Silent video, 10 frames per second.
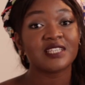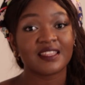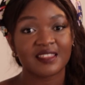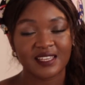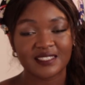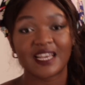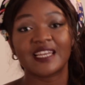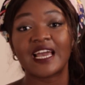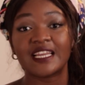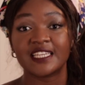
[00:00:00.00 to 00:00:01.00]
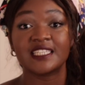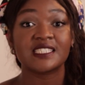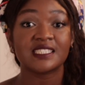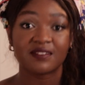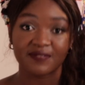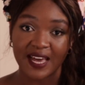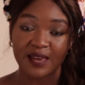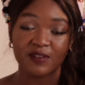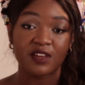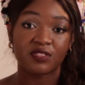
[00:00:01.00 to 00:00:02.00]
are things that I need to
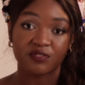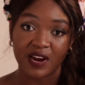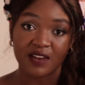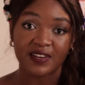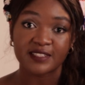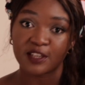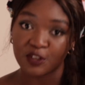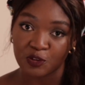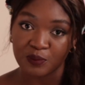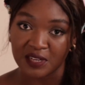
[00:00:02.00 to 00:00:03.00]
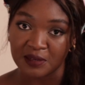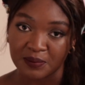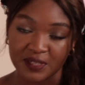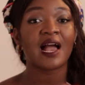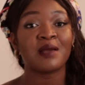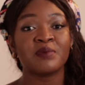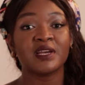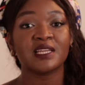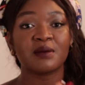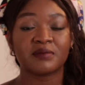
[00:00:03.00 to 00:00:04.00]
survive and thrive as a human being. I
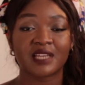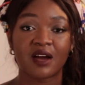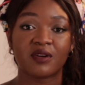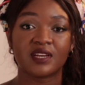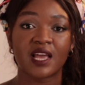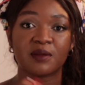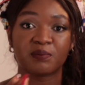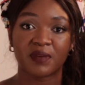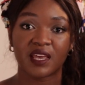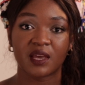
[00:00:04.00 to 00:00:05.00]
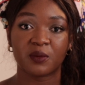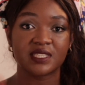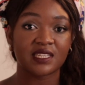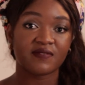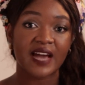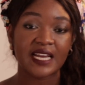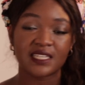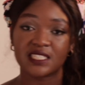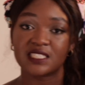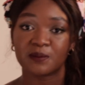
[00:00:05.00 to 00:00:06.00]
break them down and pay whatever I
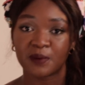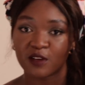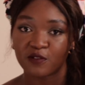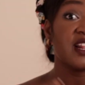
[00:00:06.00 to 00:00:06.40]
need to pay for.